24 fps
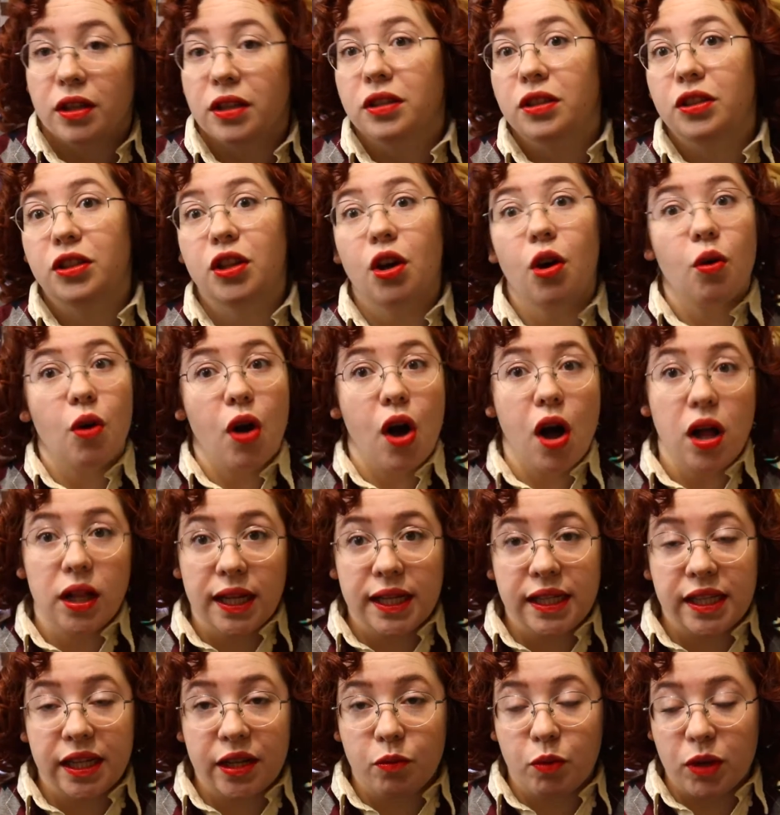So all
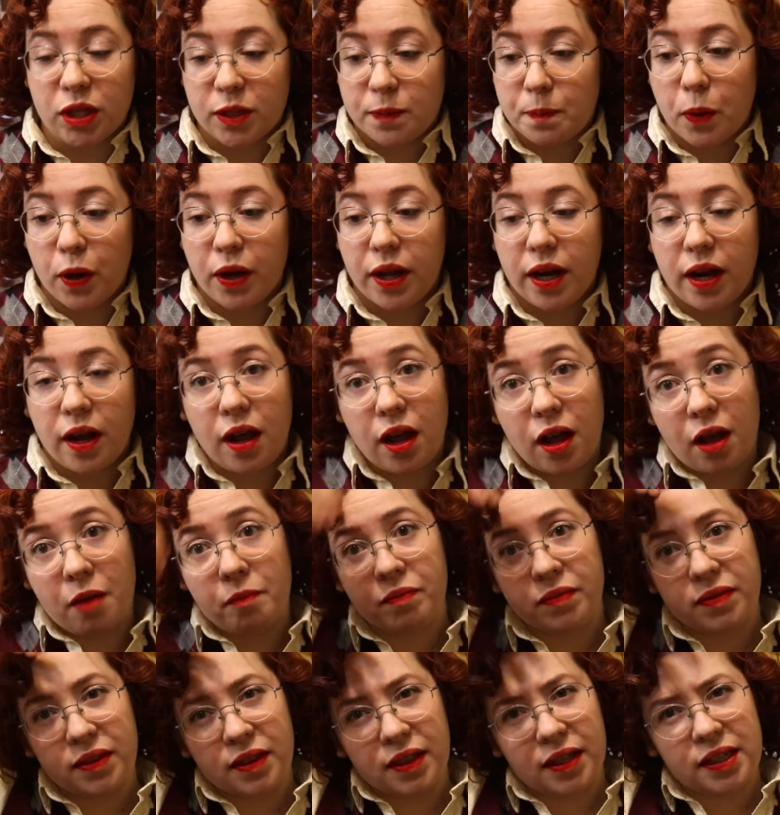I did was put
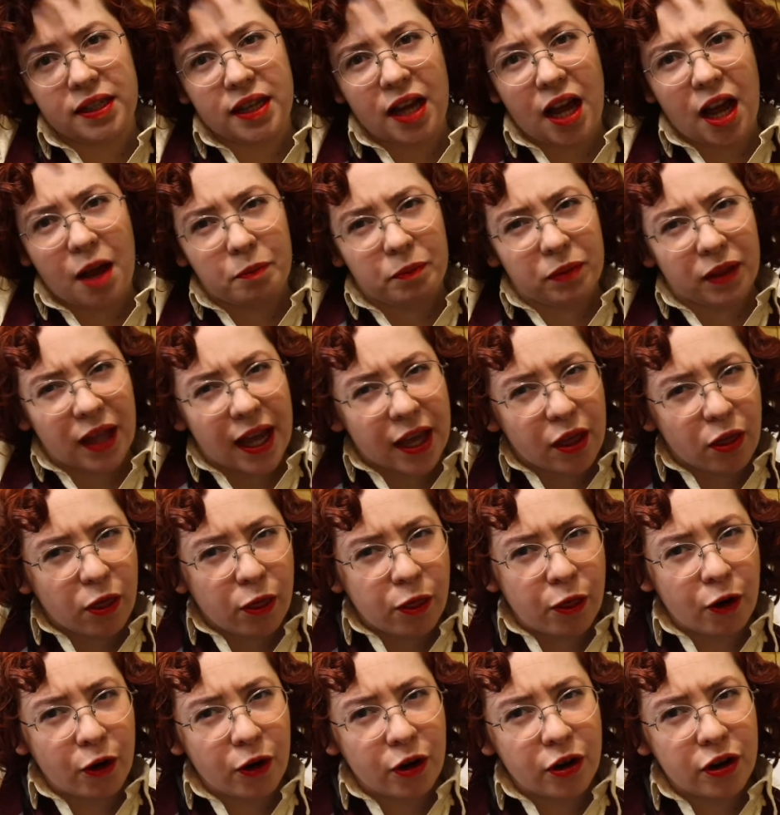the top like
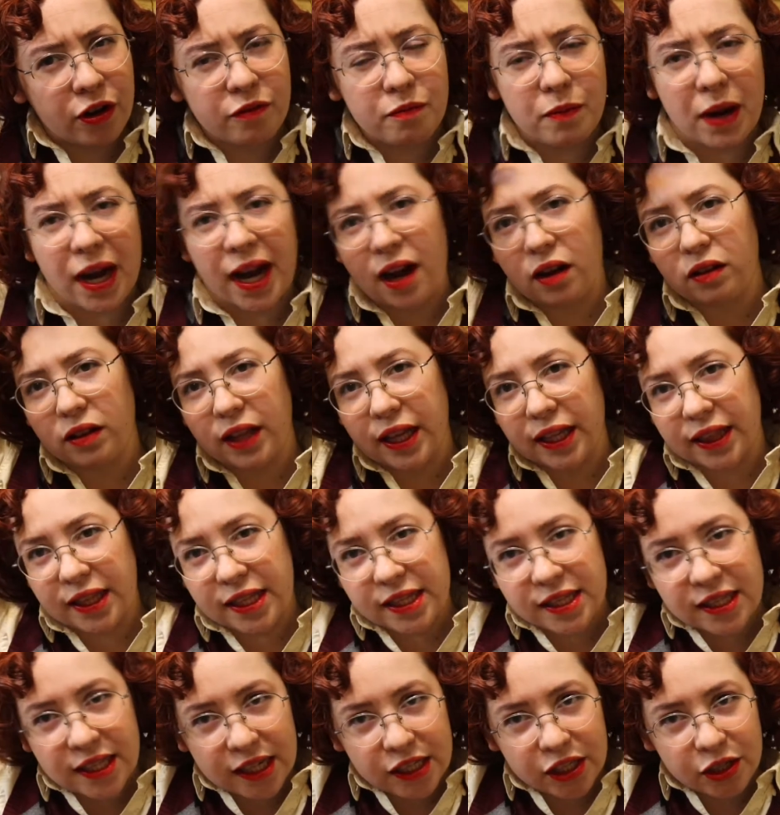third of my hair, like
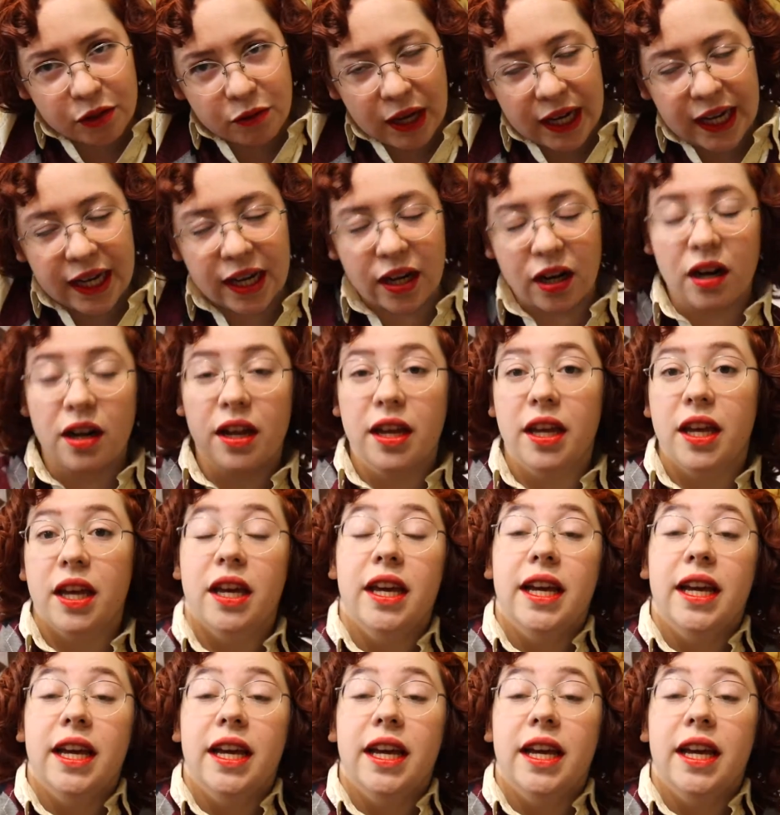this section right here,